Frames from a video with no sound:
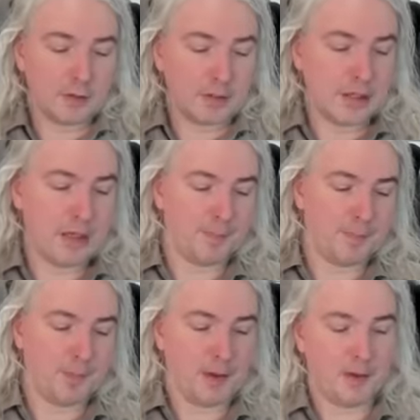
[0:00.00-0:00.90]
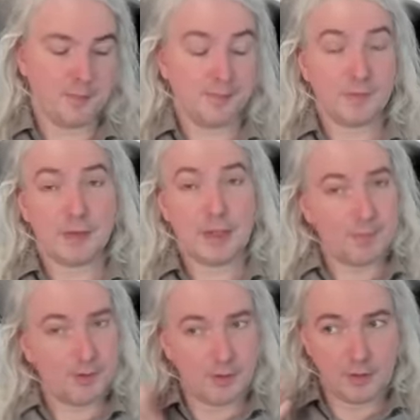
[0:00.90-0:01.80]
keep uh,
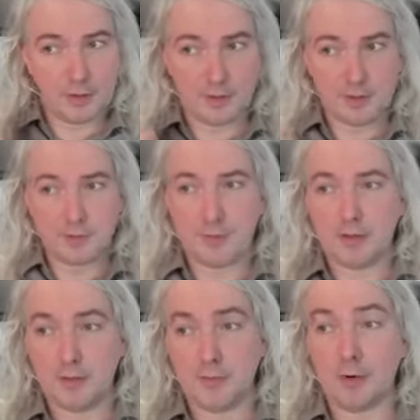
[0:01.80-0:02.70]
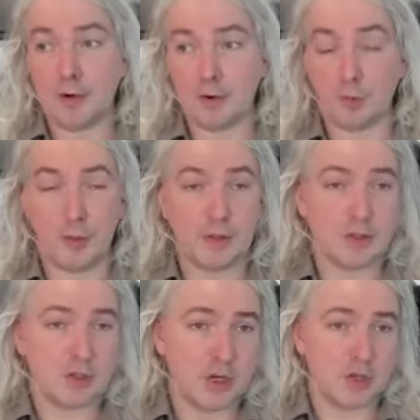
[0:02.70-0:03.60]
keep your ears peeled for when
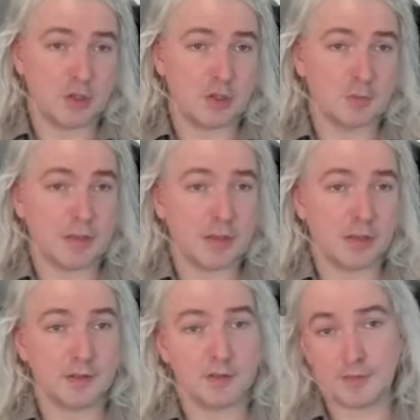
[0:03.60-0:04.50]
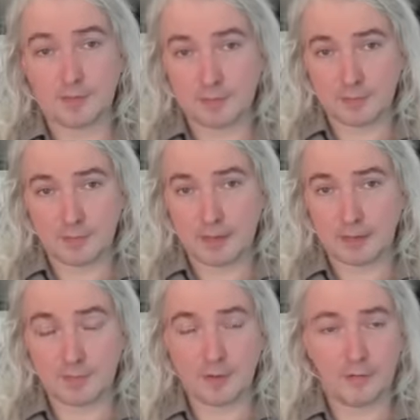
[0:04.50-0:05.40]
this changes because
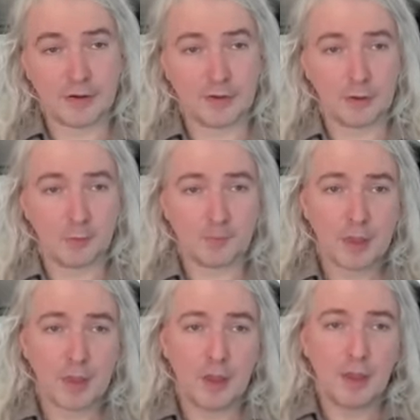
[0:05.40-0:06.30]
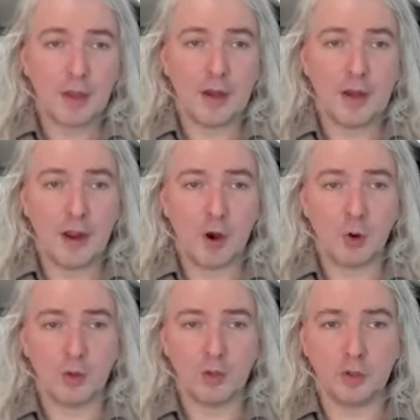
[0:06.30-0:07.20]
this could affect you.
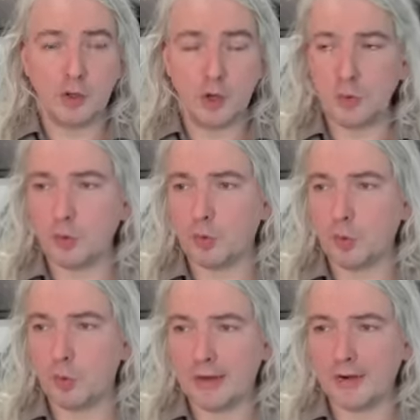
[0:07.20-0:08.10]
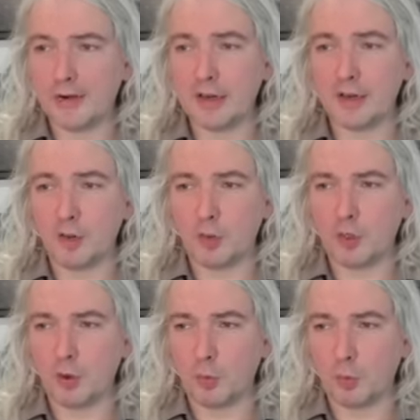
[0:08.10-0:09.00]
Now, you'll note that the weirding,
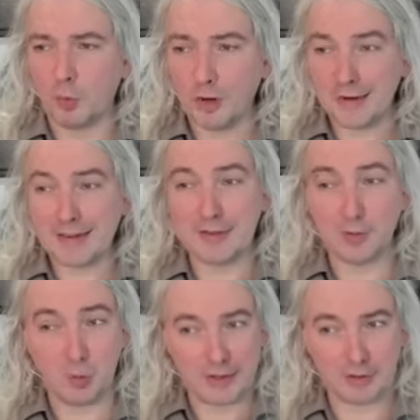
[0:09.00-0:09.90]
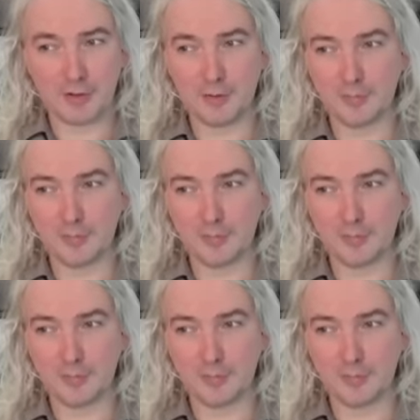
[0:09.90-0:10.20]
the wording is weird,